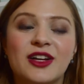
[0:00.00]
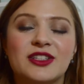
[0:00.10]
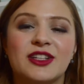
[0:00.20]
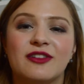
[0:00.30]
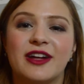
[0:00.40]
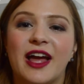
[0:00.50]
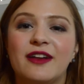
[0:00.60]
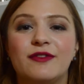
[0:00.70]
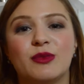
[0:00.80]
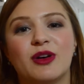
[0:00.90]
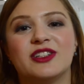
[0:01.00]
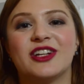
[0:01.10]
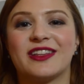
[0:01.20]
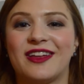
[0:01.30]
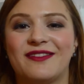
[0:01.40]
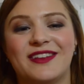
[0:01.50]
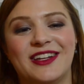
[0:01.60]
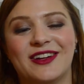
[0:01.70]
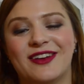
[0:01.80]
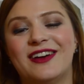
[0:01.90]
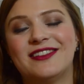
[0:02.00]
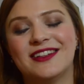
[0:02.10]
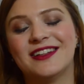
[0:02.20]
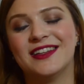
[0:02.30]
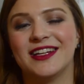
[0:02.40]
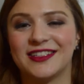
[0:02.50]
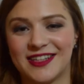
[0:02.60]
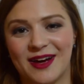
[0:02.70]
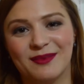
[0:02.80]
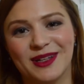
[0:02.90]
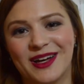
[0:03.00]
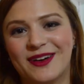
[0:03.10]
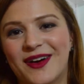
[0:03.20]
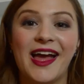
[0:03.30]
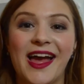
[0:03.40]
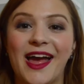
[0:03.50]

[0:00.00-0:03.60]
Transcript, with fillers: So again, if you want to check that video out, linked down below.